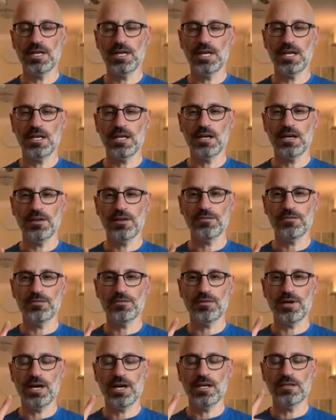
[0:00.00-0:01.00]
Inhale to the
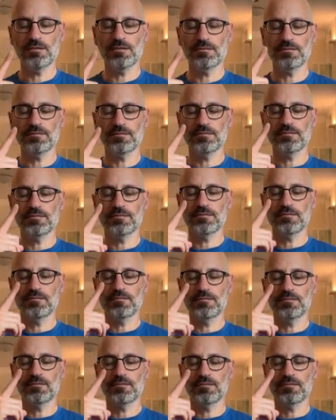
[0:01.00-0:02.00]
right,
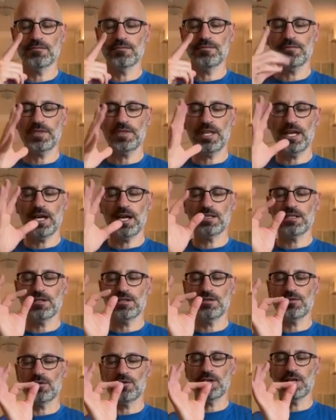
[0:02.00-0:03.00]
exhale
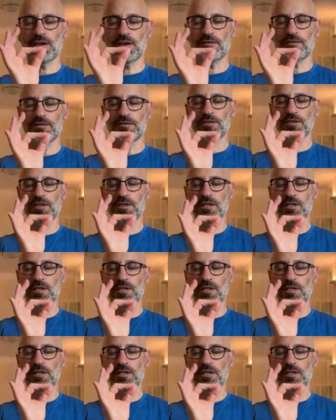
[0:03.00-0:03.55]
to your left.